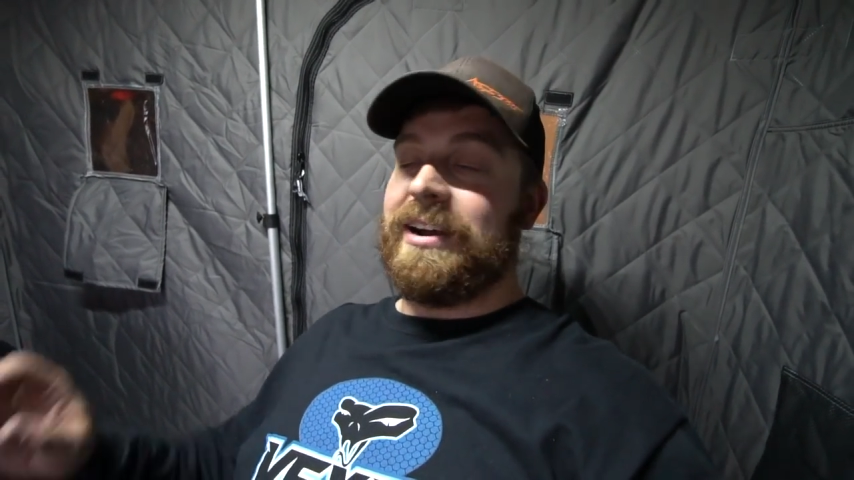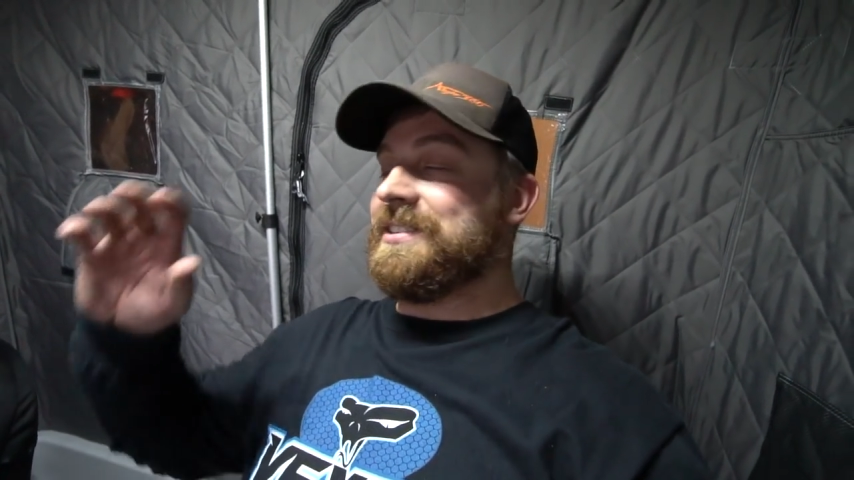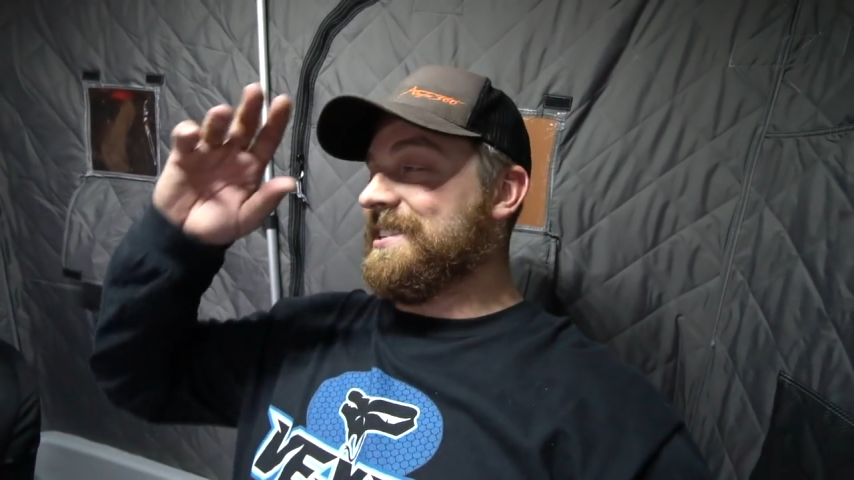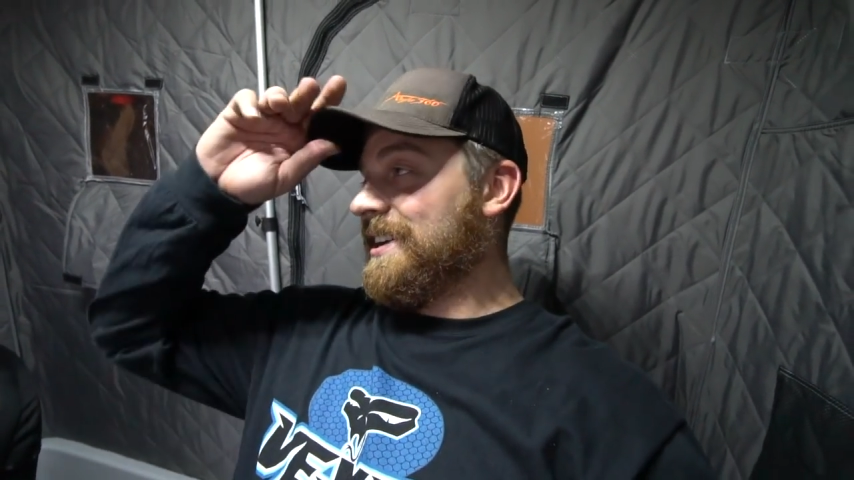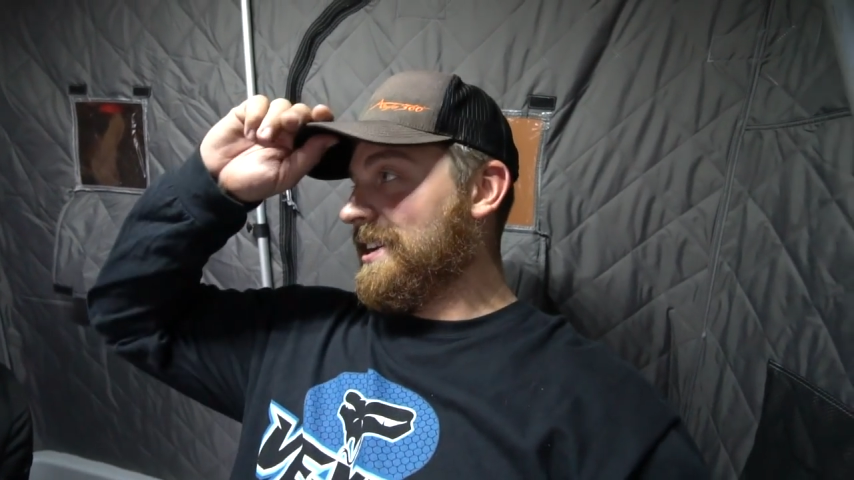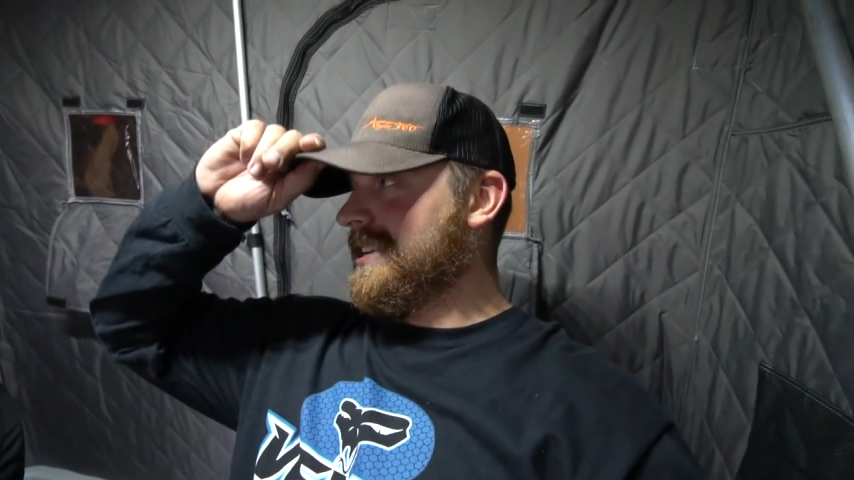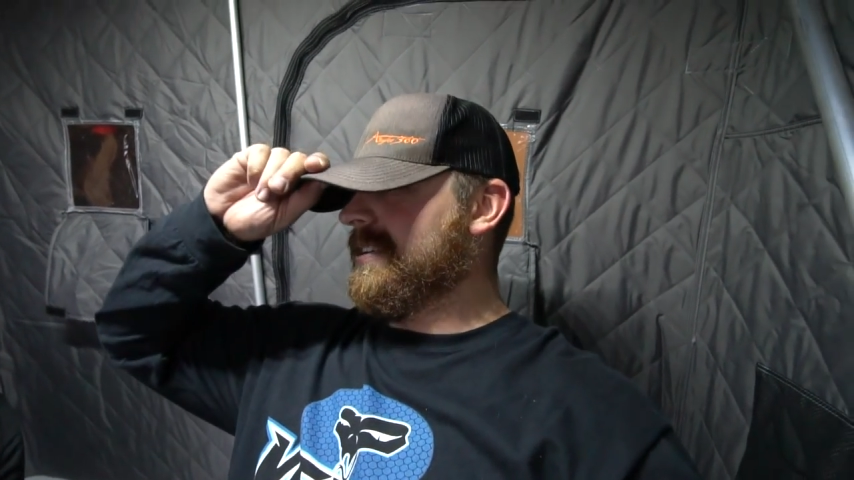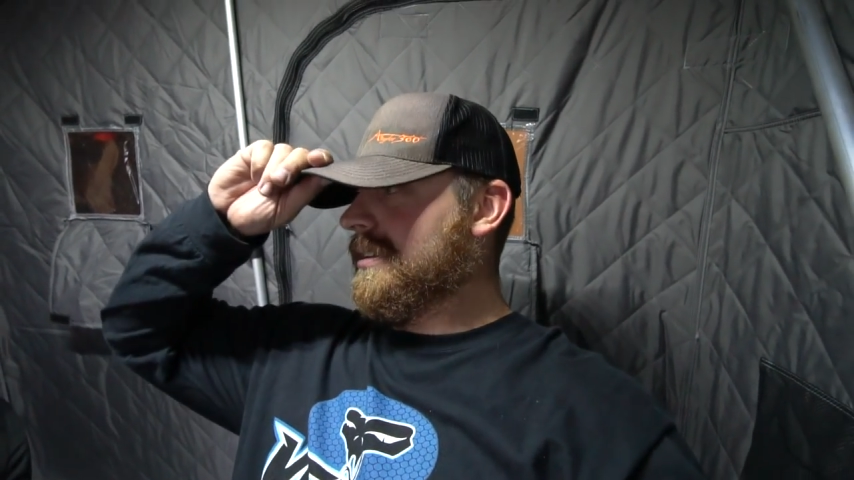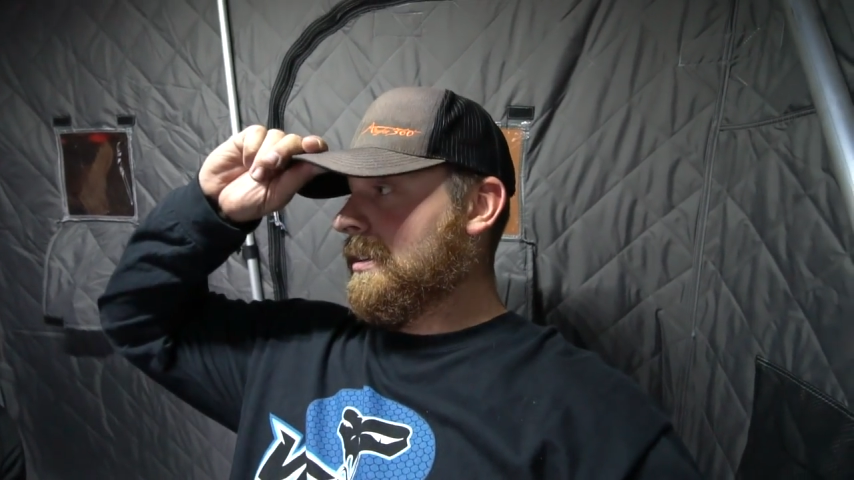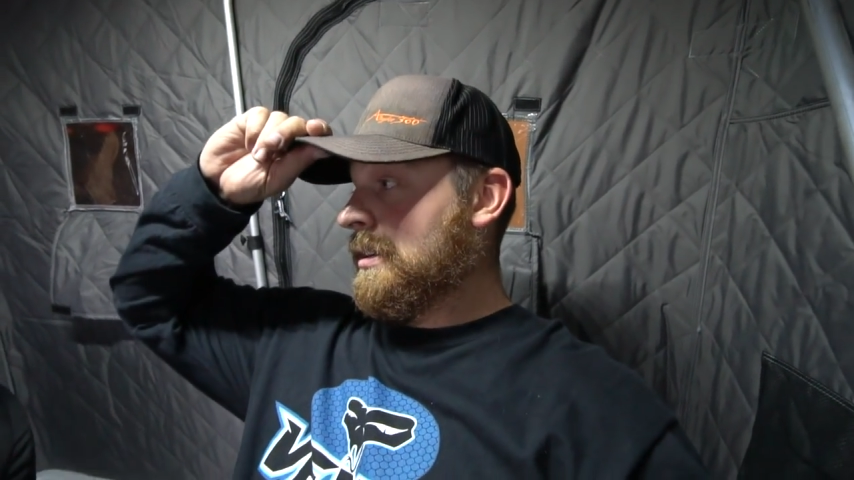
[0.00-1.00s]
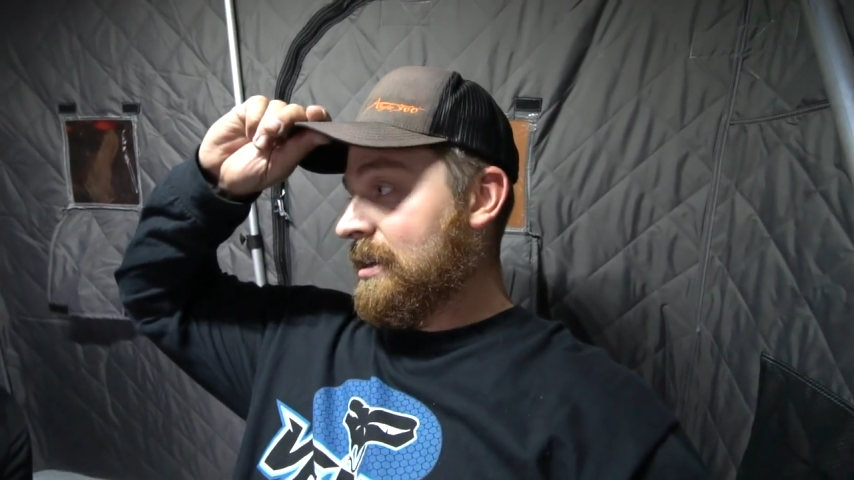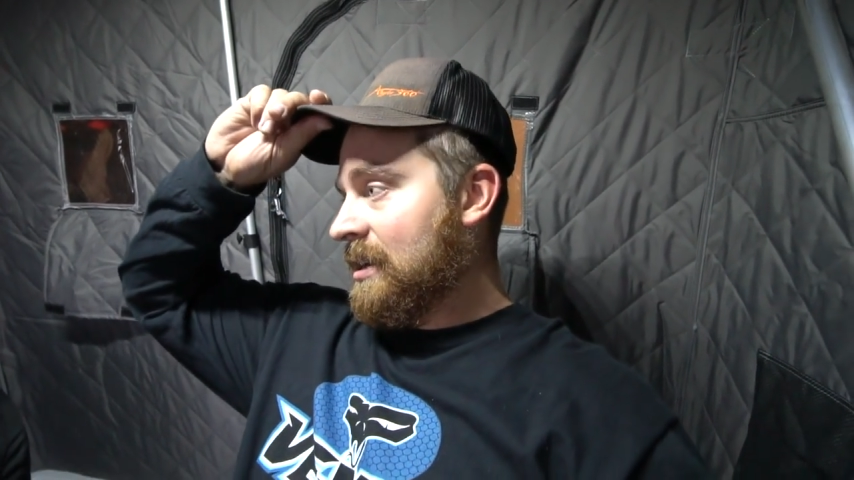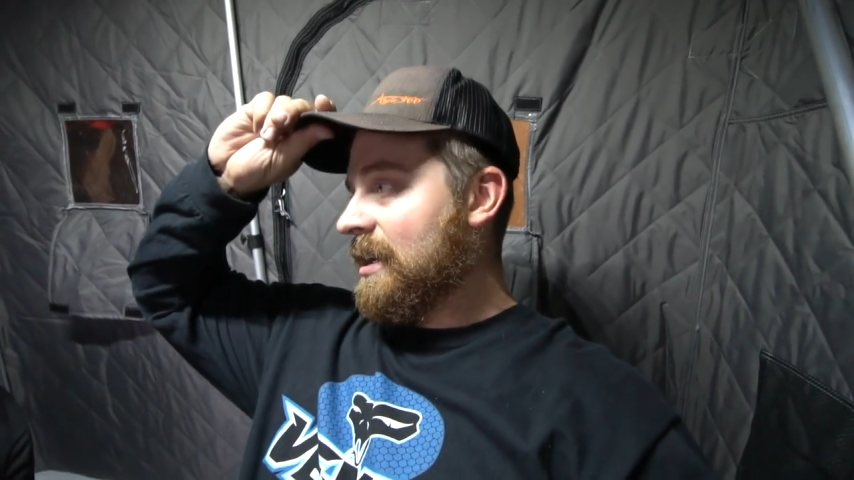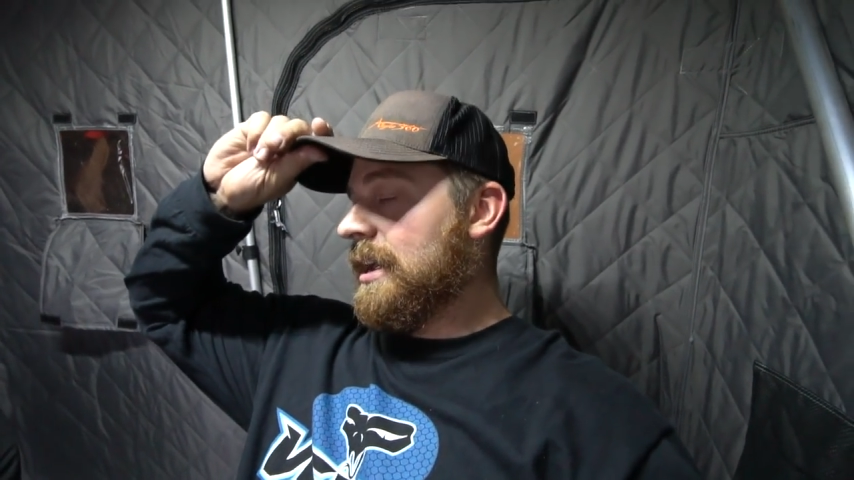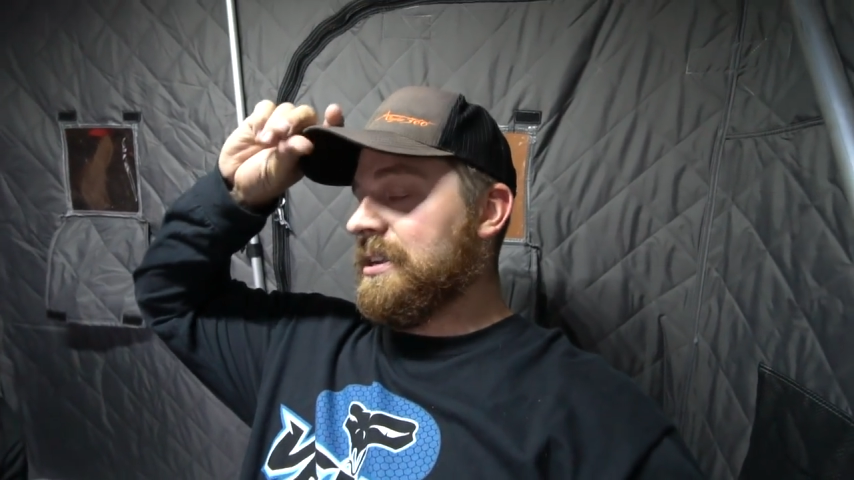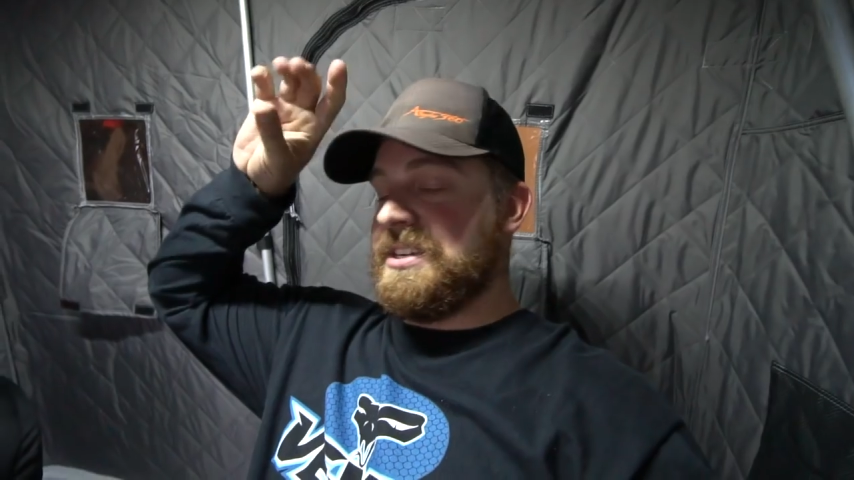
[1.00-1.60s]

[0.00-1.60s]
outside and